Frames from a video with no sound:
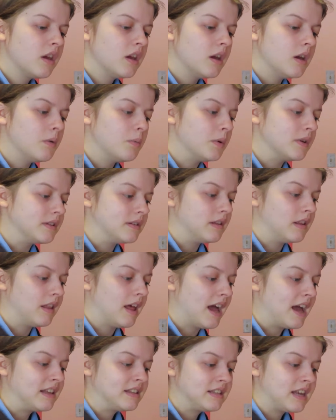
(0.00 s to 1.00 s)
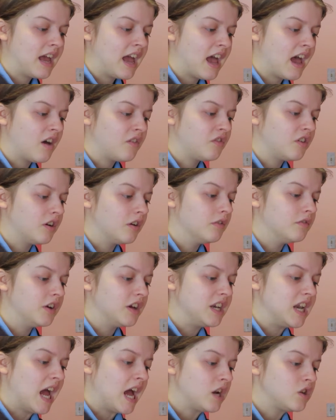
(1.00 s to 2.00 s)
It was the last half of
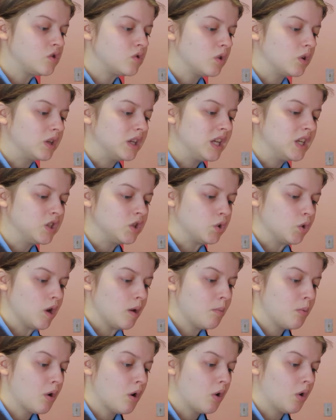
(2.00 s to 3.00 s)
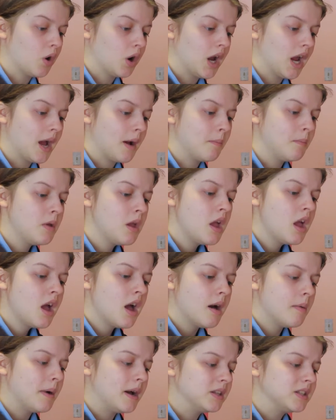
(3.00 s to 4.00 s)
a natural history program
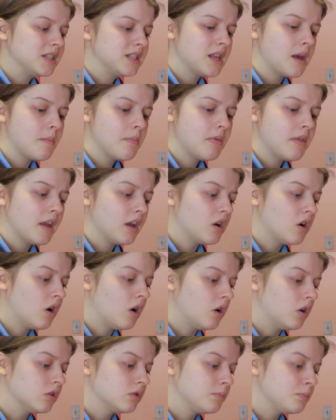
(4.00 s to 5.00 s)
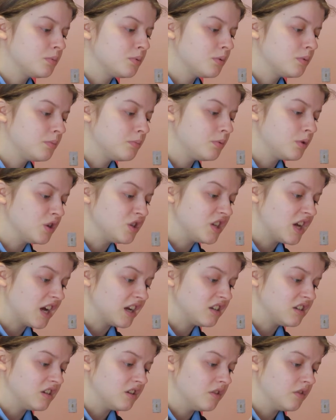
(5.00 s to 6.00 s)
about something called
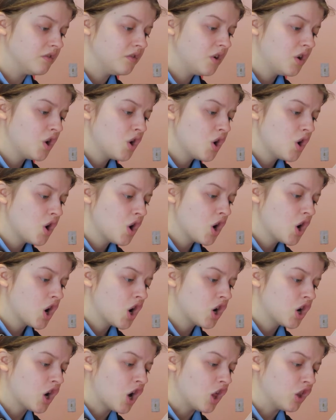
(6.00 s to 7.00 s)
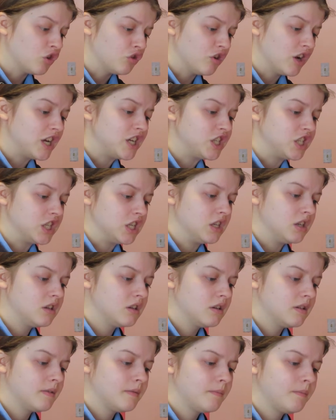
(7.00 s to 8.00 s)
protective
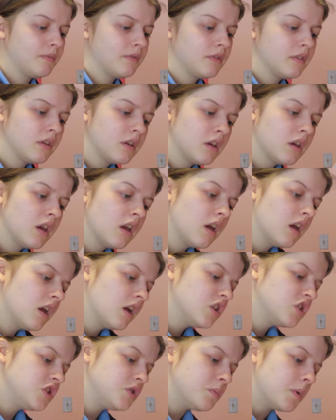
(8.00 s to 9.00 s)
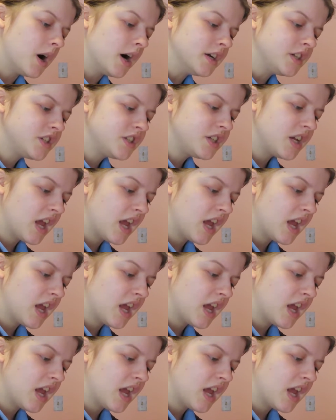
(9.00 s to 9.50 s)
coloration. She watched